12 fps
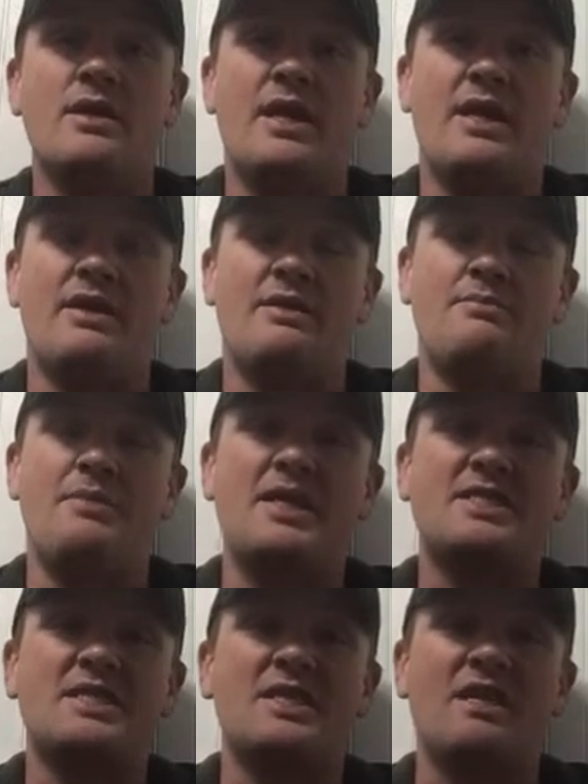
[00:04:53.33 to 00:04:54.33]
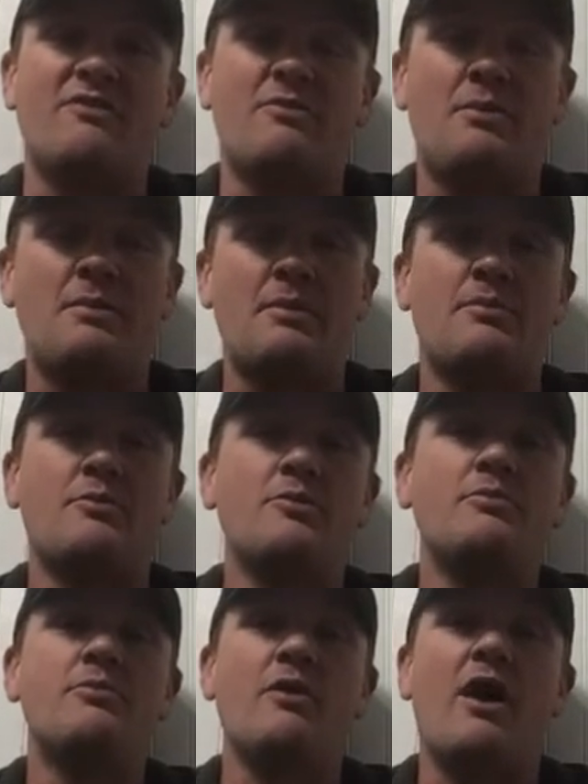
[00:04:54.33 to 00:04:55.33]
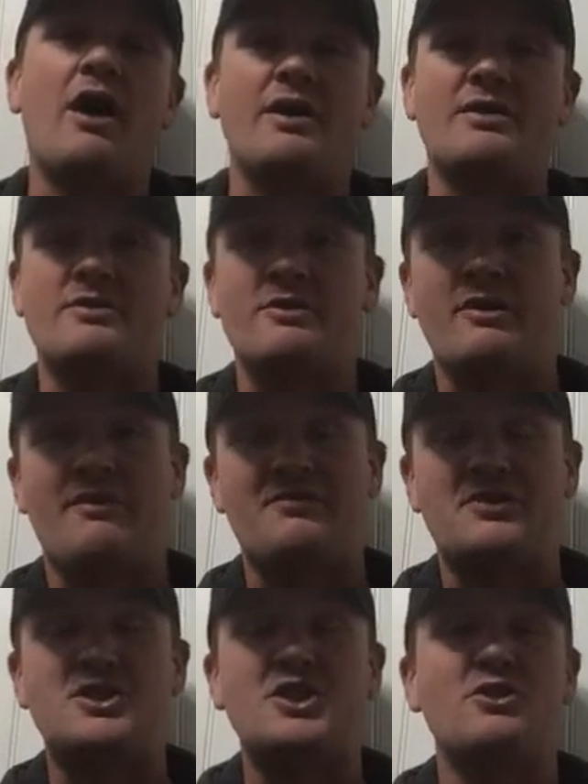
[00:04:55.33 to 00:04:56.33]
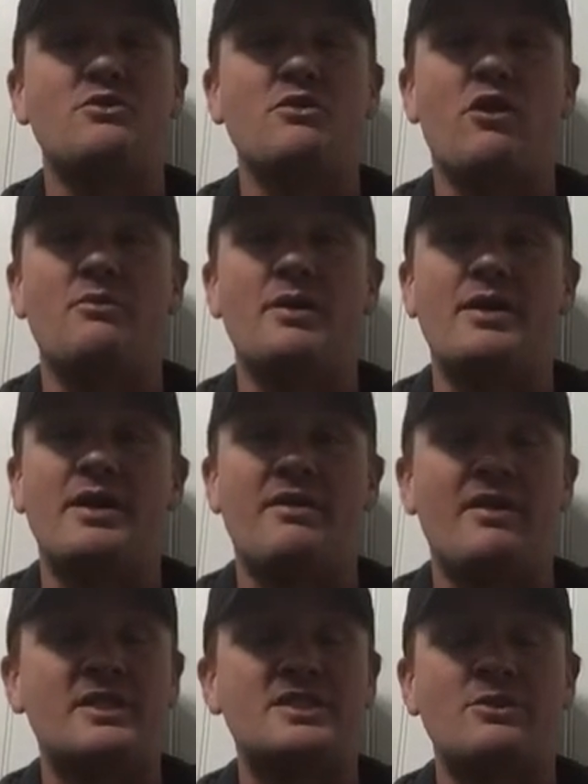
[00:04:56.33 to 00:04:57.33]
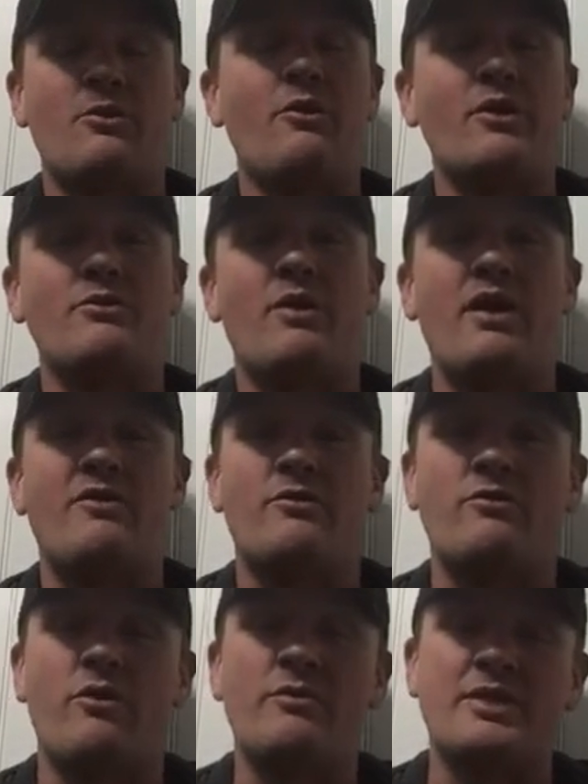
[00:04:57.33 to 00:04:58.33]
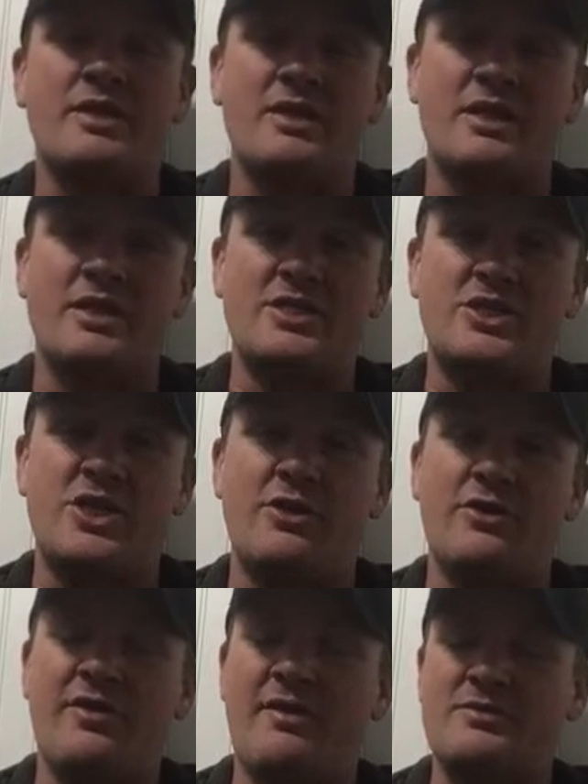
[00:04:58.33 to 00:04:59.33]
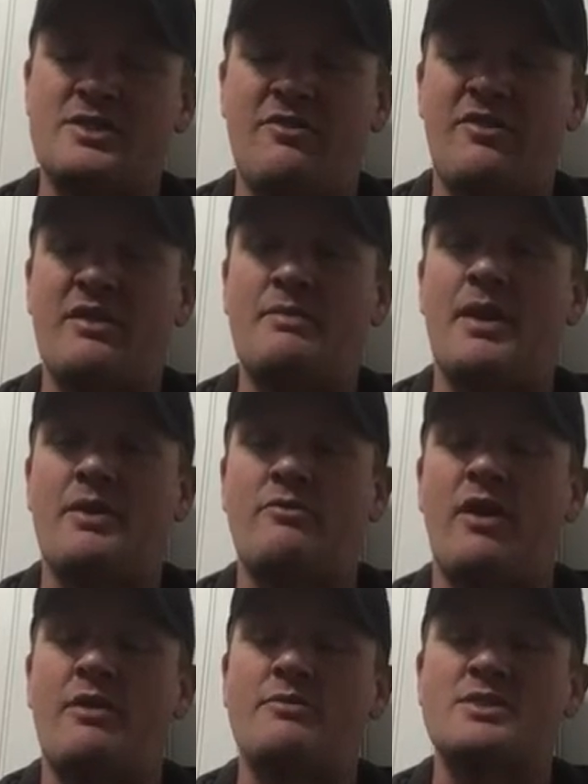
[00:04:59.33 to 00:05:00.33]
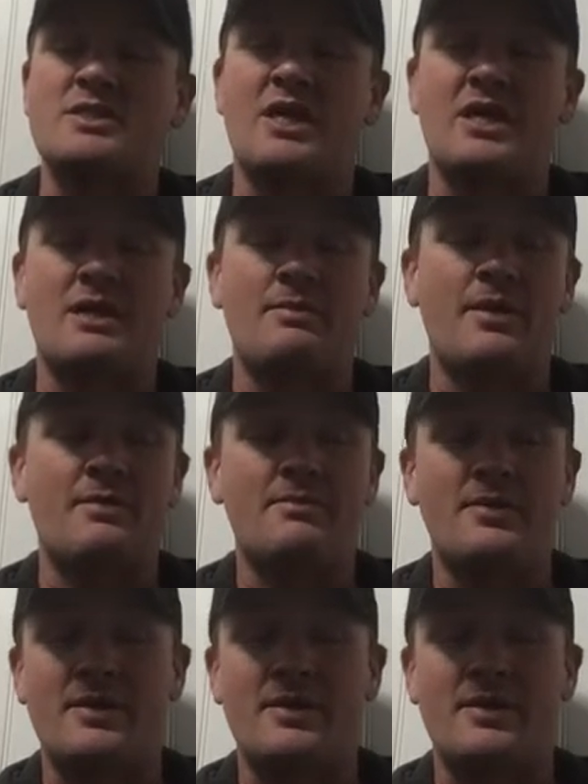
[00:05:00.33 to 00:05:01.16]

And basically, if the people boo Brock, they'll have to cheer Roman. And it's the one way that Roman can get cheered. That was the thing that Mike Bryan was talking about.